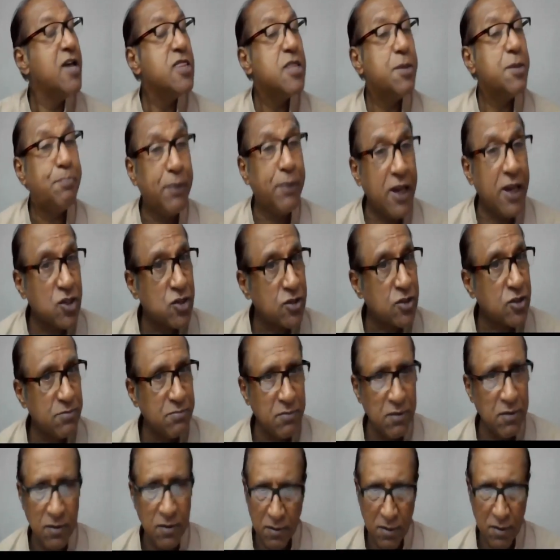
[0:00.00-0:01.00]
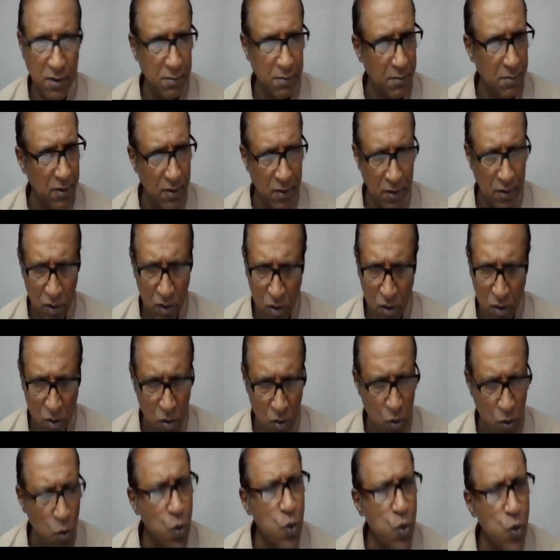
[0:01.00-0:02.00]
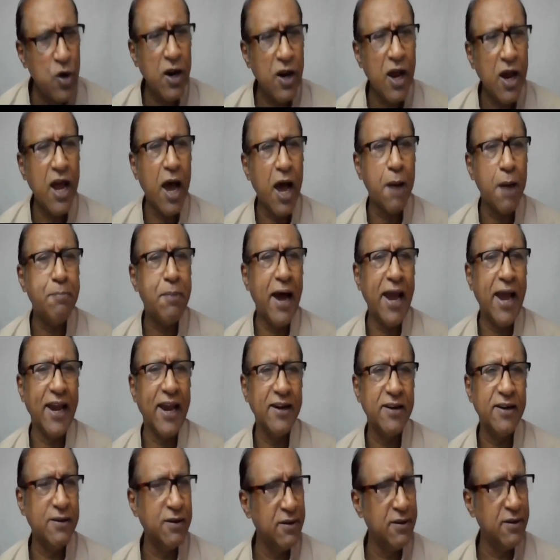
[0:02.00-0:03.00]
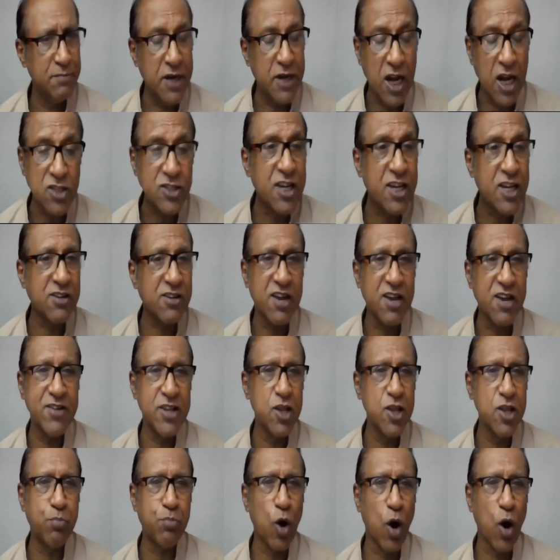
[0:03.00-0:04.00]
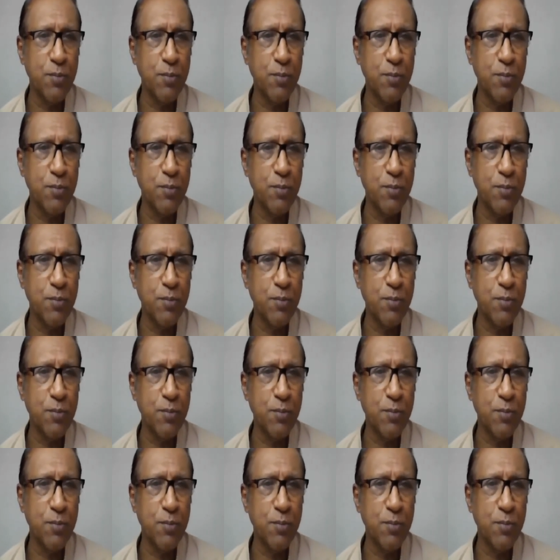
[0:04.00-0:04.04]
The priest would abide because he has given the